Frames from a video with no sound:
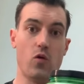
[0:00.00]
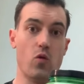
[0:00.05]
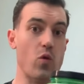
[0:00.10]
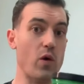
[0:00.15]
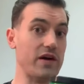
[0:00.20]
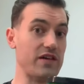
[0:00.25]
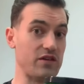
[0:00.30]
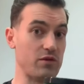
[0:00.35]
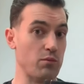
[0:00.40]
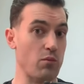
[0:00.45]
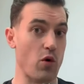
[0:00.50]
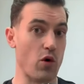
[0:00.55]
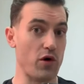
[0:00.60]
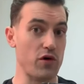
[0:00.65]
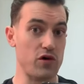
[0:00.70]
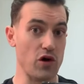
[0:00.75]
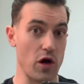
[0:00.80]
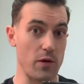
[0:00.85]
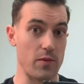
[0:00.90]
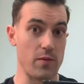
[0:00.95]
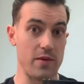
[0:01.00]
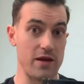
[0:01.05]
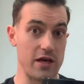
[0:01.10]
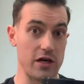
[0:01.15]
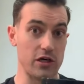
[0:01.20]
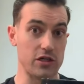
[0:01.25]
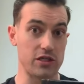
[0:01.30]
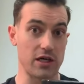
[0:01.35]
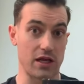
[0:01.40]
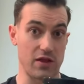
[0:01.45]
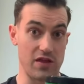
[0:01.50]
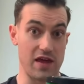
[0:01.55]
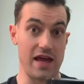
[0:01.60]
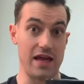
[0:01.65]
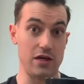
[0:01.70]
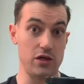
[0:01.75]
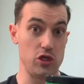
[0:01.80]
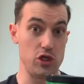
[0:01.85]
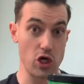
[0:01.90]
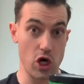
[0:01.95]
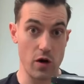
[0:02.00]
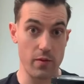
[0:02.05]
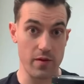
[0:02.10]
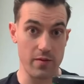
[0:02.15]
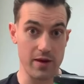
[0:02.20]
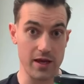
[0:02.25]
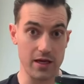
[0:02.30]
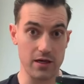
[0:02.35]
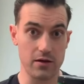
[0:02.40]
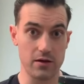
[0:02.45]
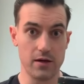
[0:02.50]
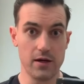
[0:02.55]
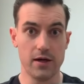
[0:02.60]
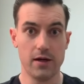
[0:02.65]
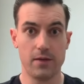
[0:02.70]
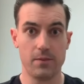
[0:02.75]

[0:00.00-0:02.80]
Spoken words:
What's more dopaminergic than dopamine,